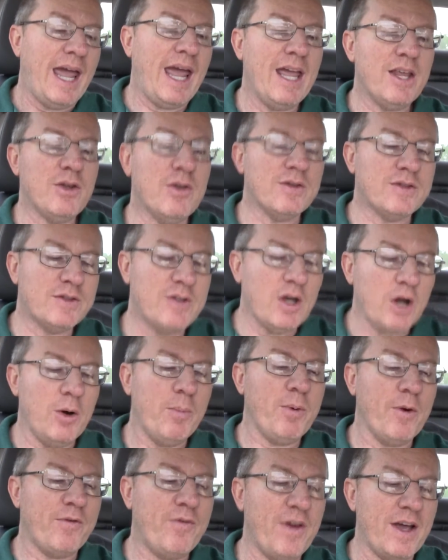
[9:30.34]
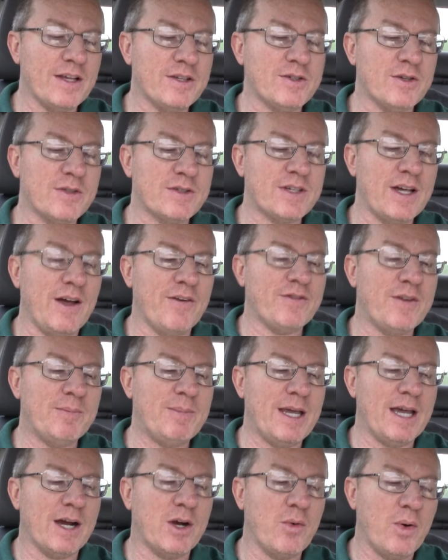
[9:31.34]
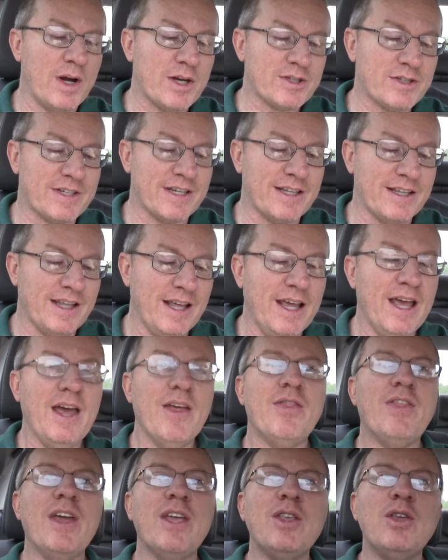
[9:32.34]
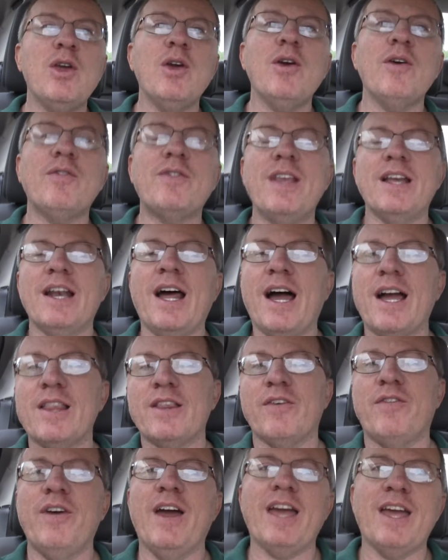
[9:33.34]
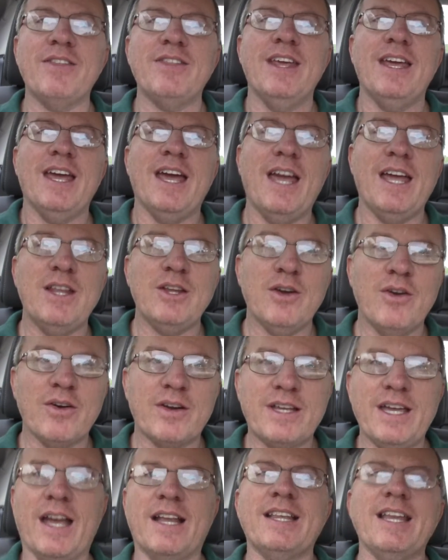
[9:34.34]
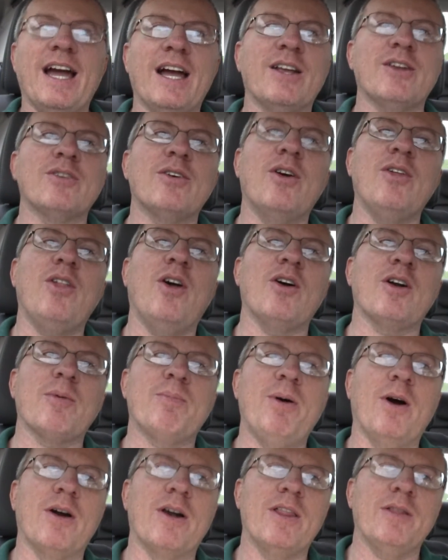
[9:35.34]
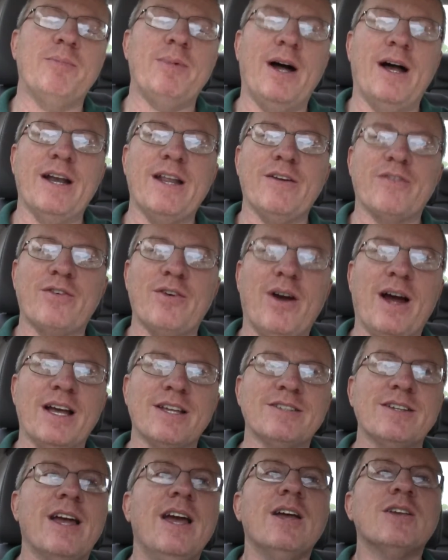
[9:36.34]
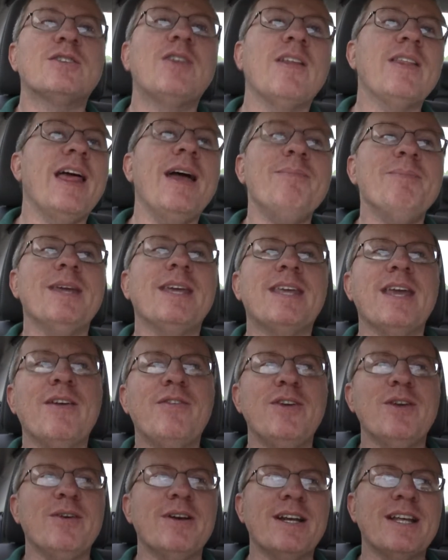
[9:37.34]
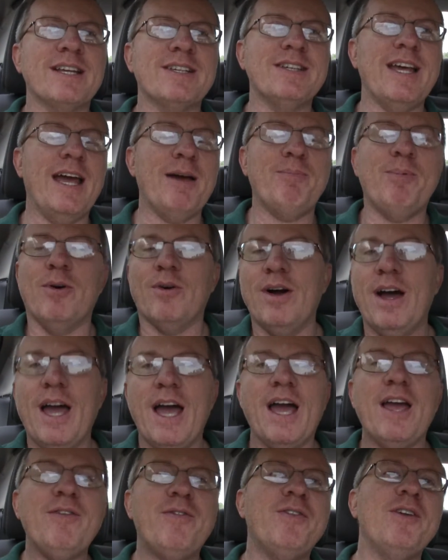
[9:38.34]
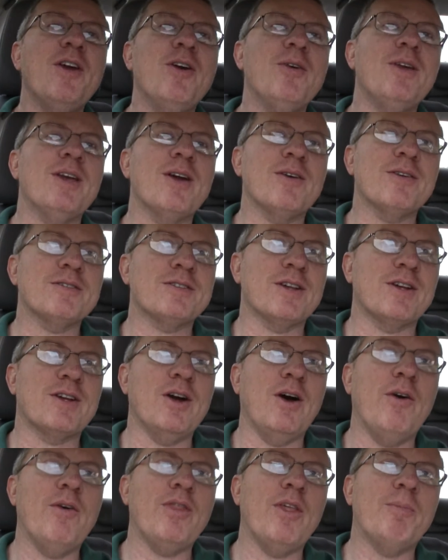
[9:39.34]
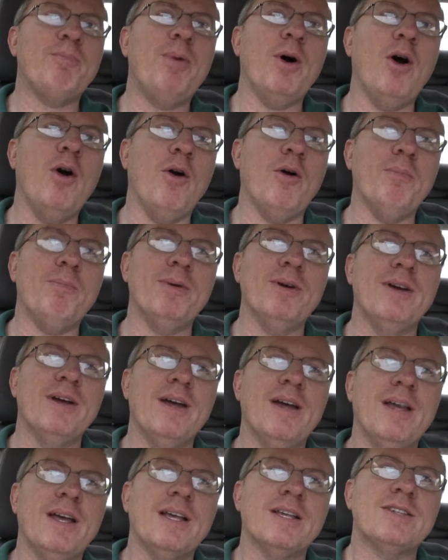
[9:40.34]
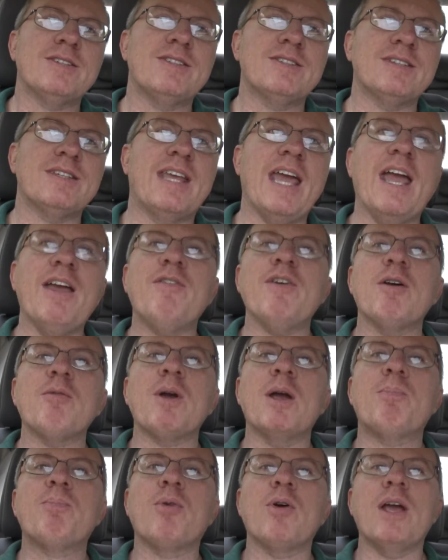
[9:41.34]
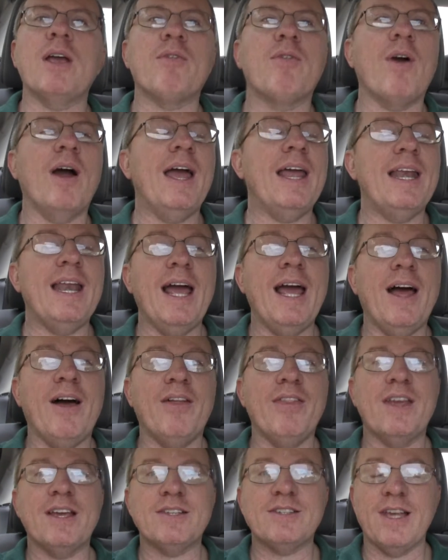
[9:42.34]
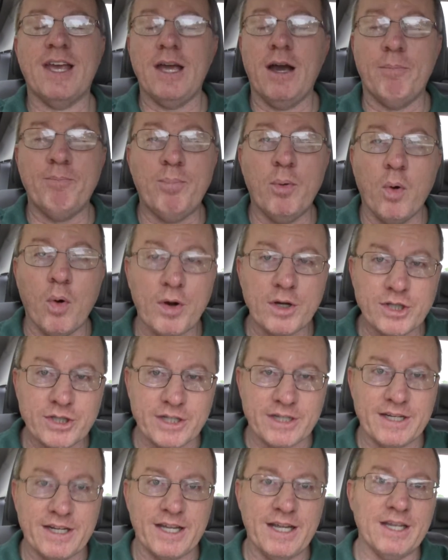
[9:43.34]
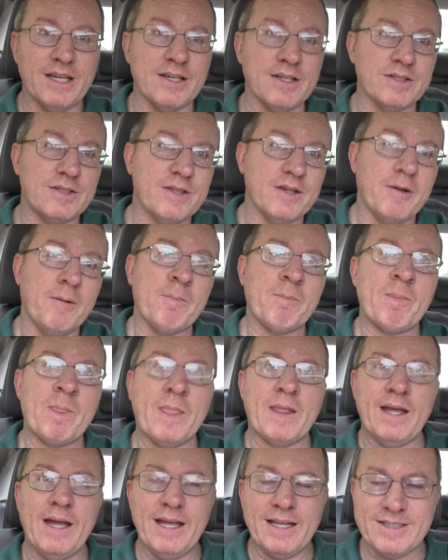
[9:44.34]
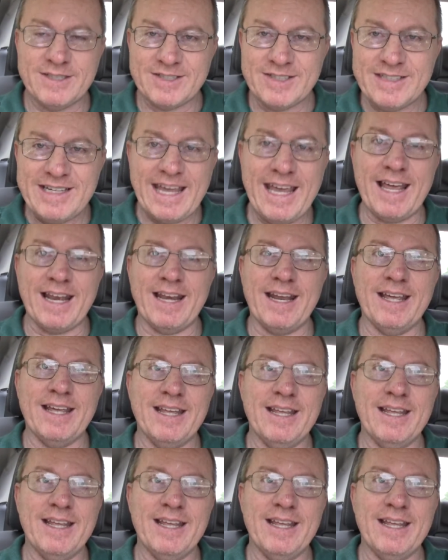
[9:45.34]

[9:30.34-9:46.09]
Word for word: and you still profess yourself to be a Christian, then you've denied the faith and you're kicked out. You're no longer part of the body of Christ. So let me give you an example. A few years ago, the Pope gave a reprieve. Right now, they say abortion is a sin.